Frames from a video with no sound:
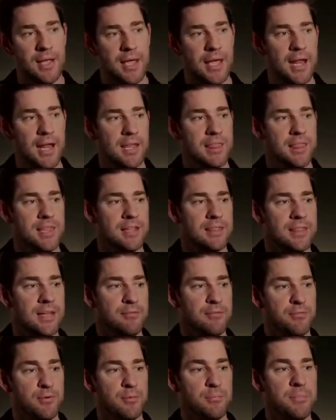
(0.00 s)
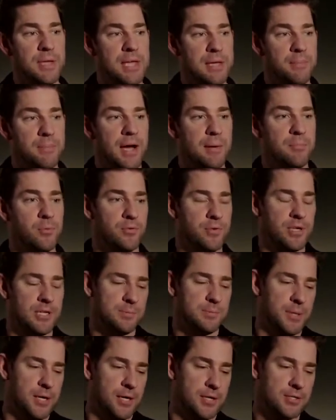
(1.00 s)
And I think that for me, my movie
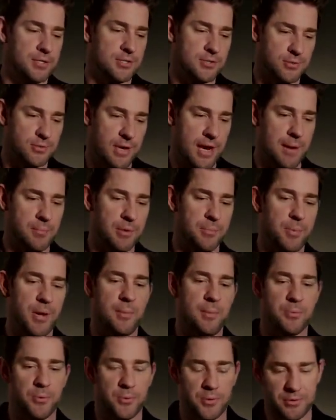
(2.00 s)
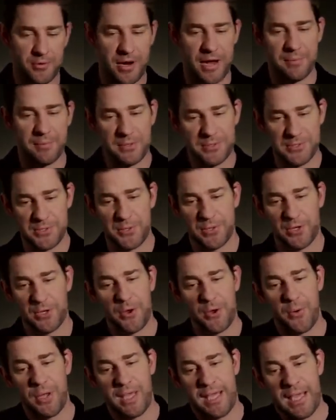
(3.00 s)
experience is grabbing the popcorn, grabbing the soda,
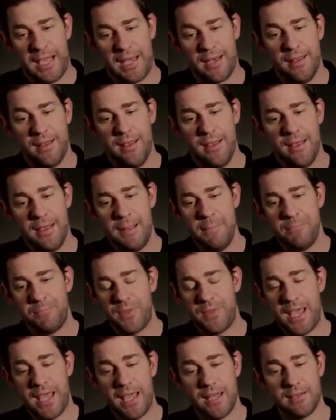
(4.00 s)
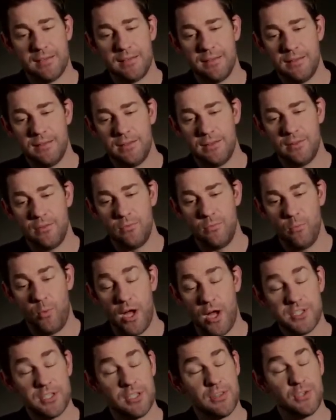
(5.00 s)
going in, and
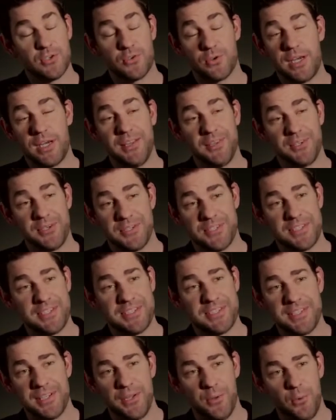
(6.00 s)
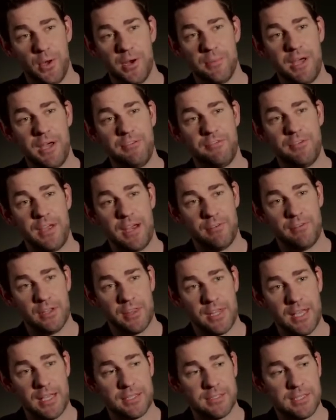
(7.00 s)
watching the trailers is still one of my
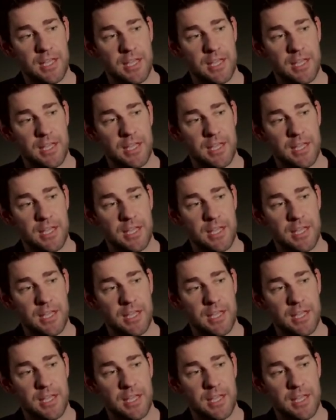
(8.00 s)
favorite things.